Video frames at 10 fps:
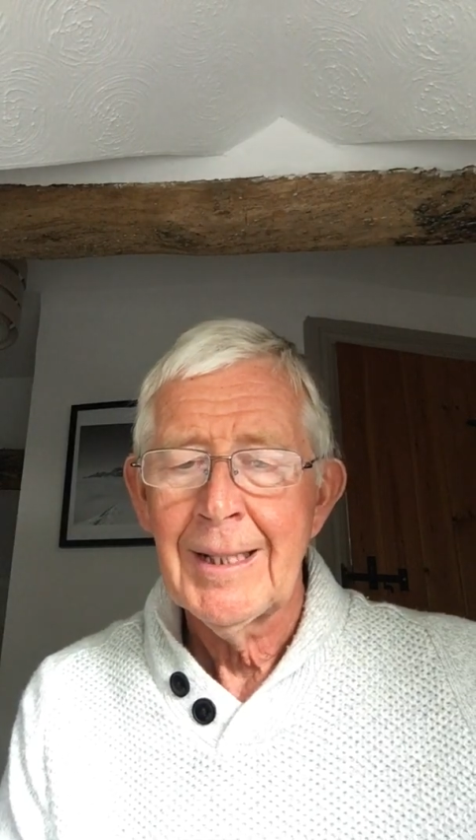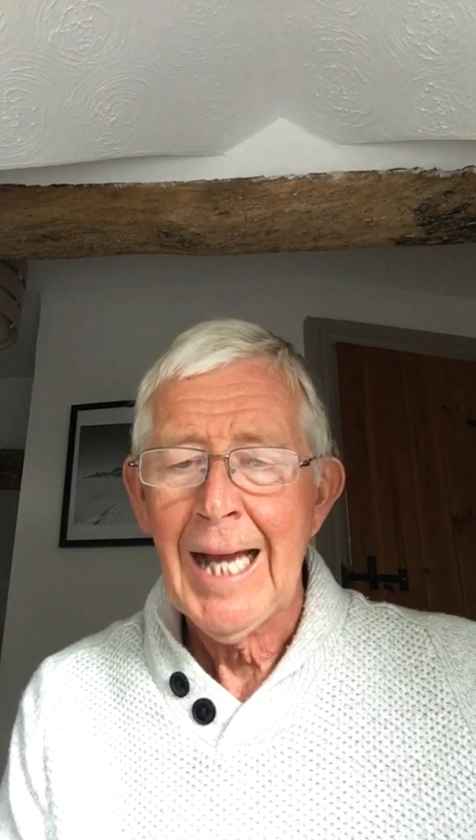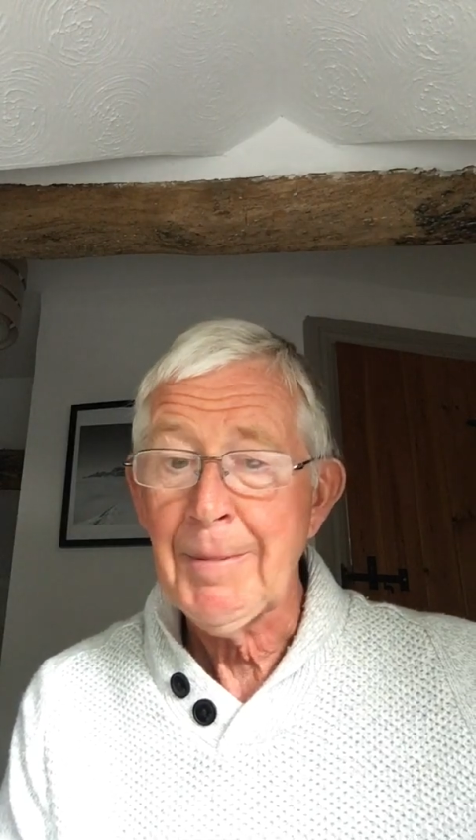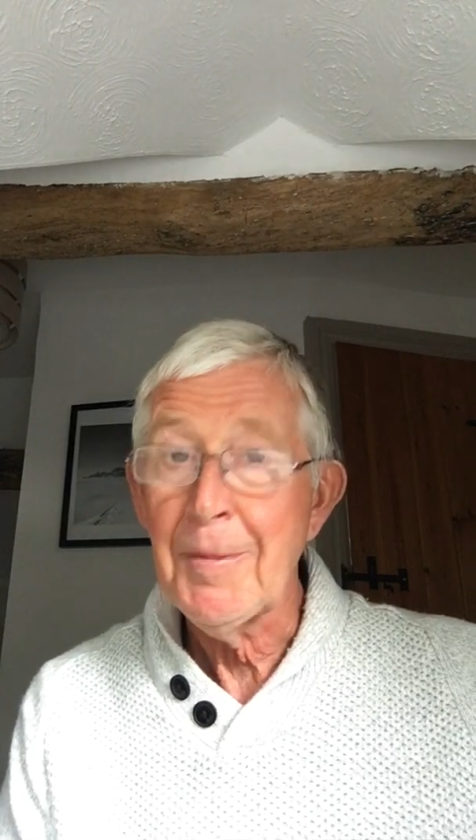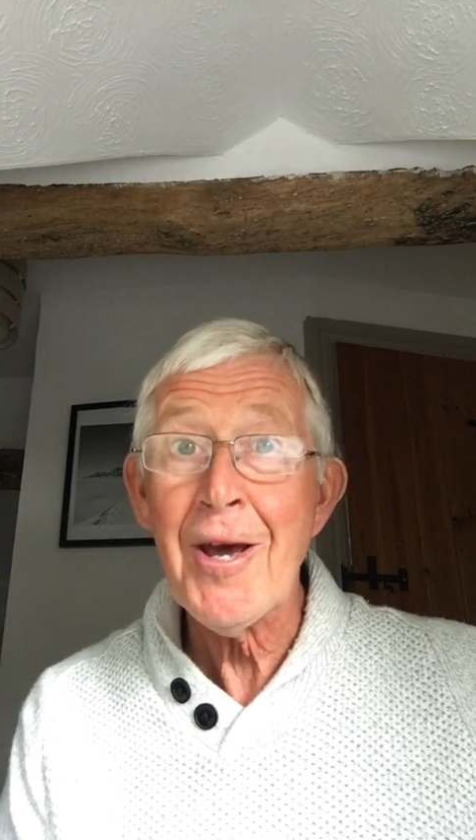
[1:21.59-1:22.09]

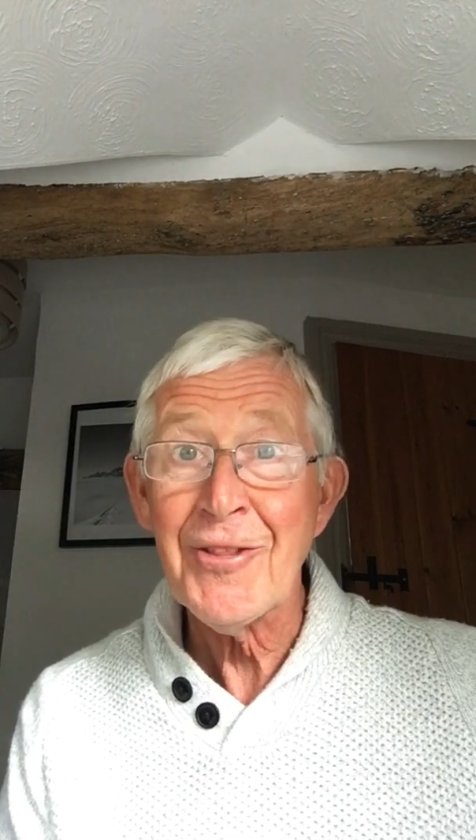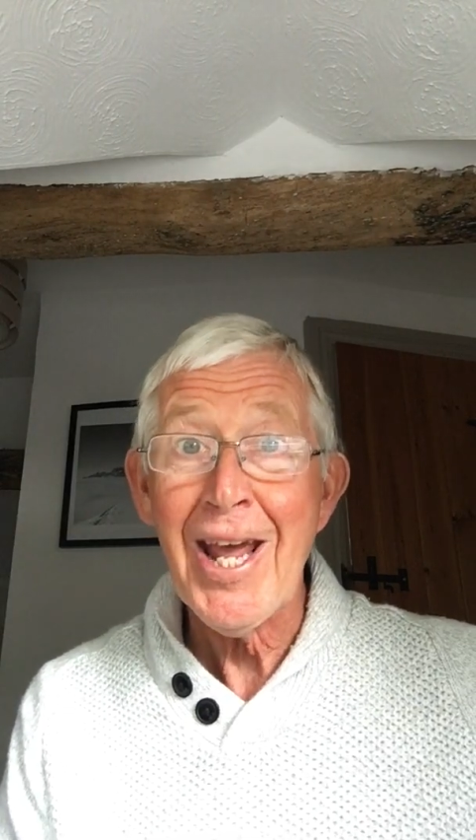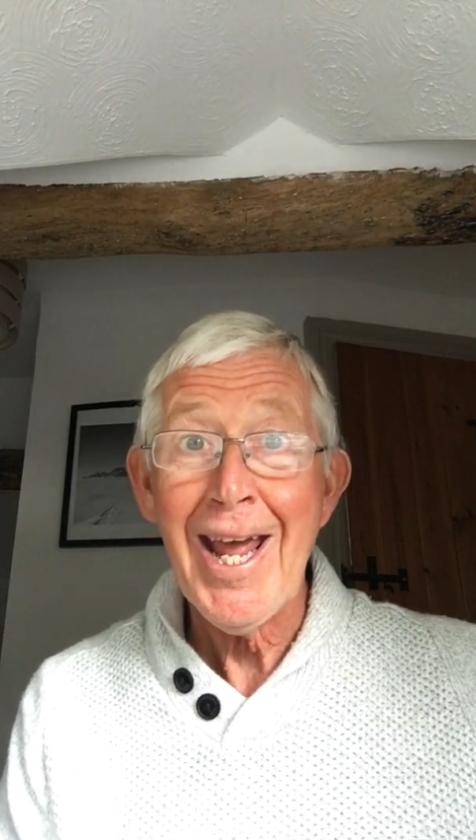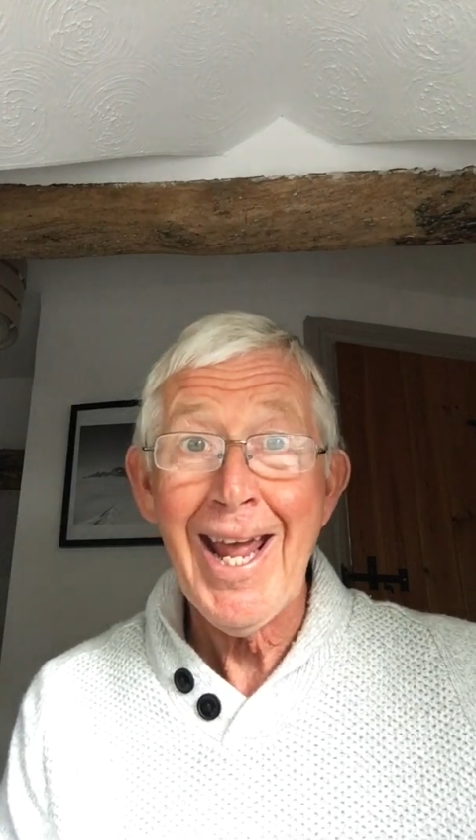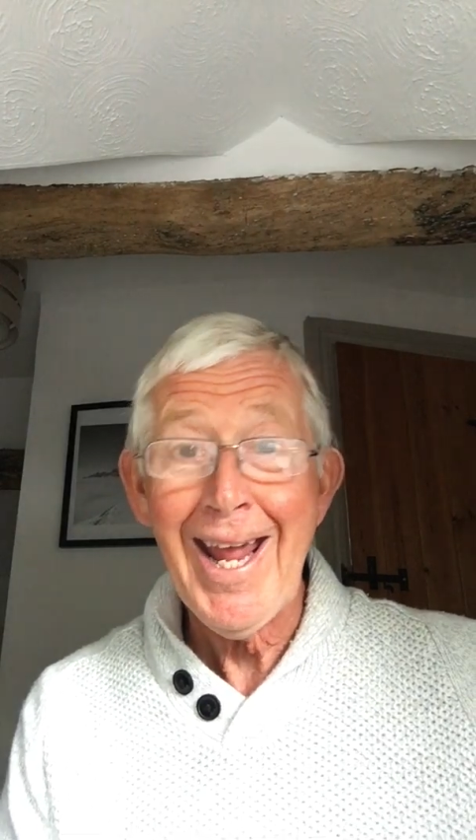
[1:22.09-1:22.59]
Happy
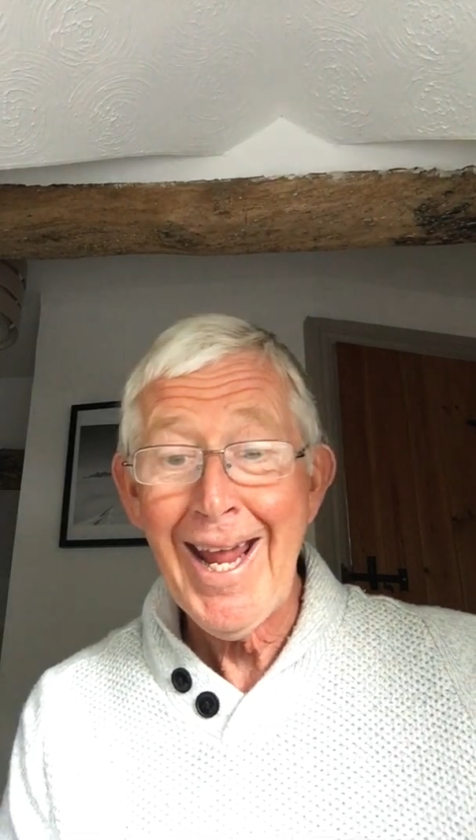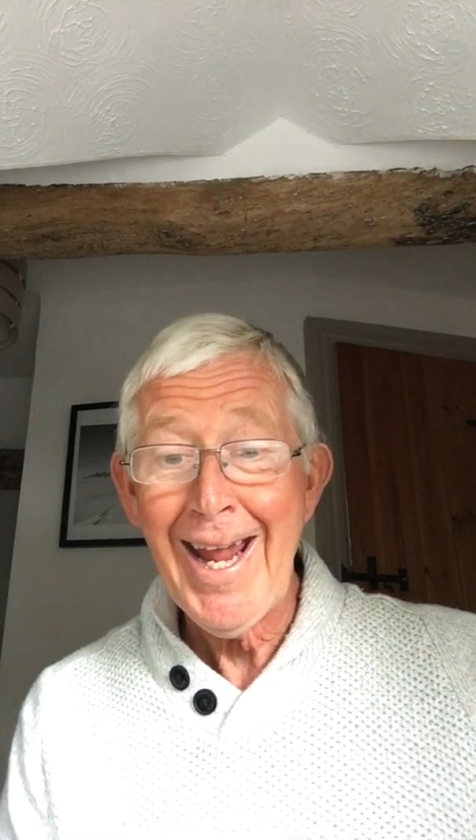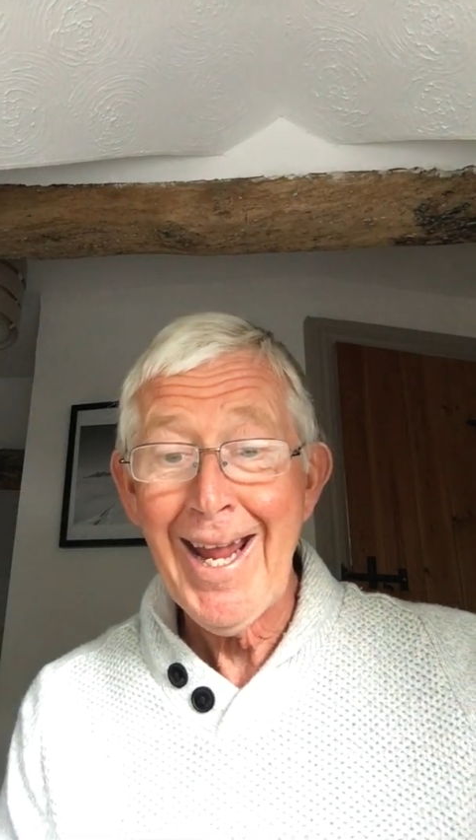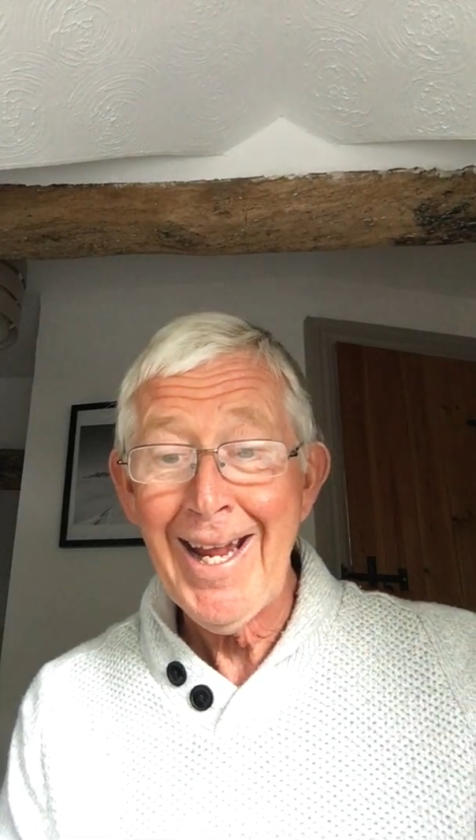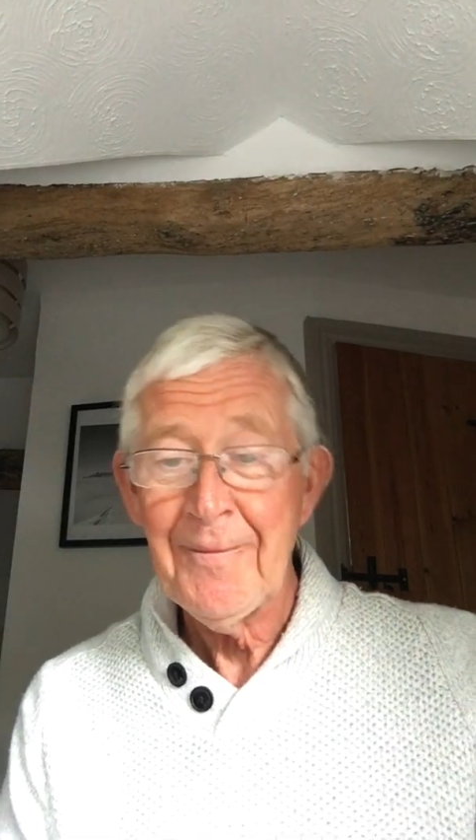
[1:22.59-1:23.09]

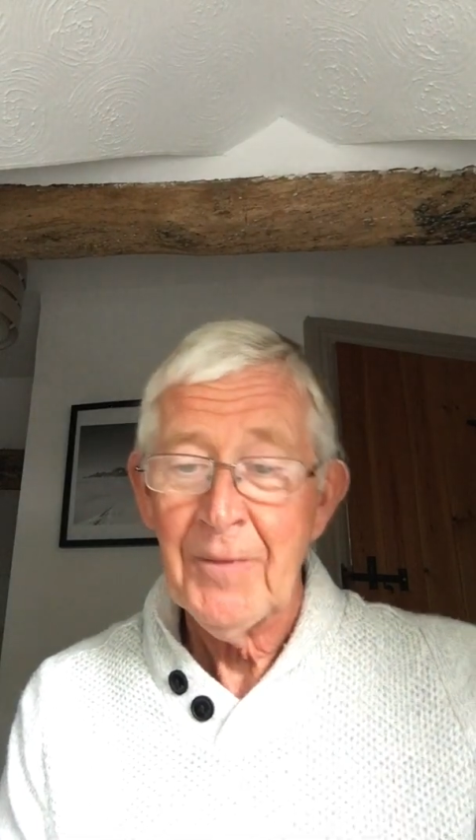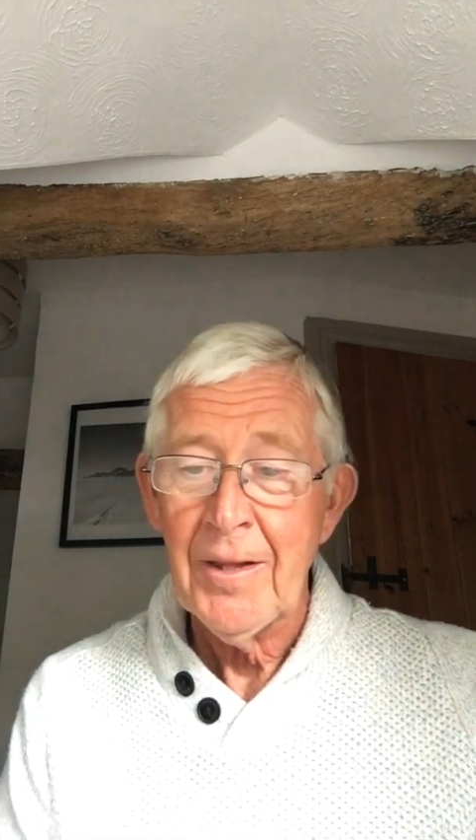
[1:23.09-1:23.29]
birthday,